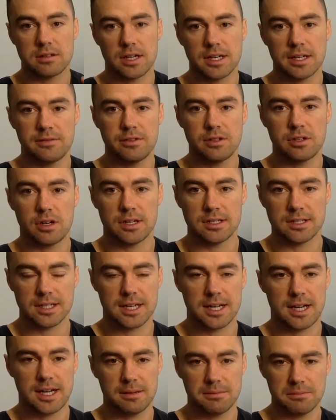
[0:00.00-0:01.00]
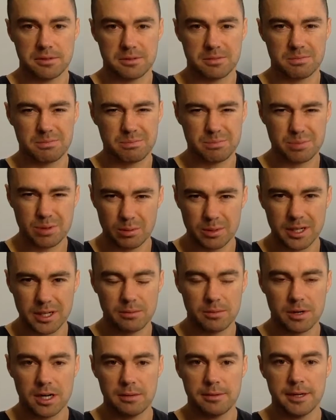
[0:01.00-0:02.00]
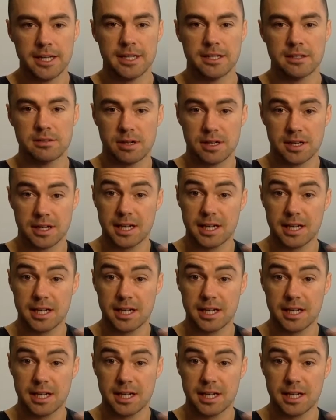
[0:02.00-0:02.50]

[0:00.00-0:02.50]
like if you guys are cubs, probably don't worry about this one.